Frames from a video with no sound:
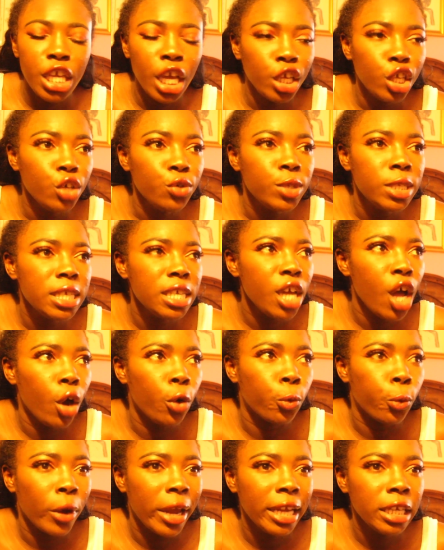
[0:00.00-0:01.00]
Yet you see a
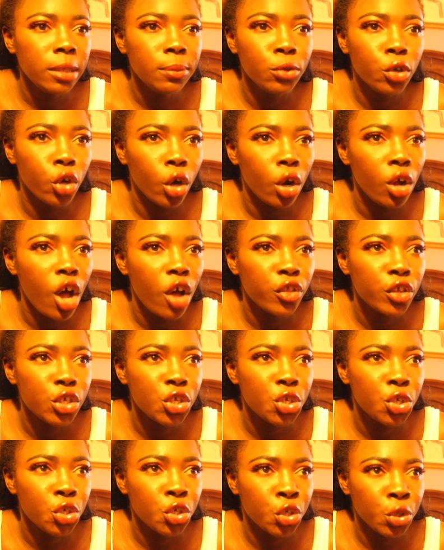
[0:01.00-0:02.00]
random girl on the
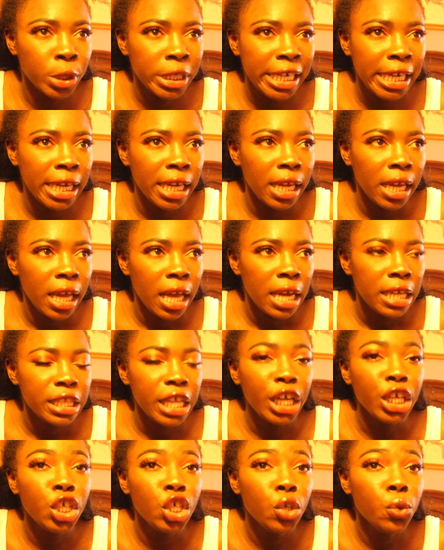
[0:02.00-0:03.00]
street
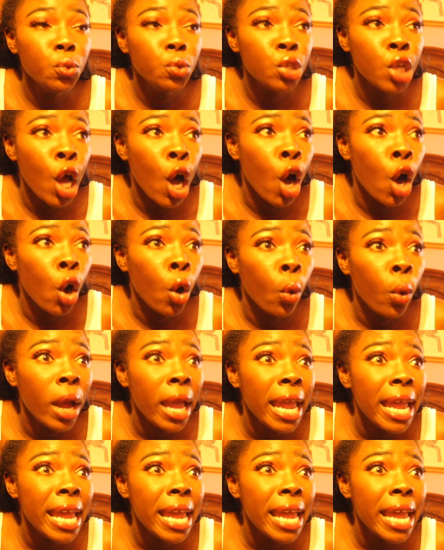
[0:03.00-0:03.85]
that you know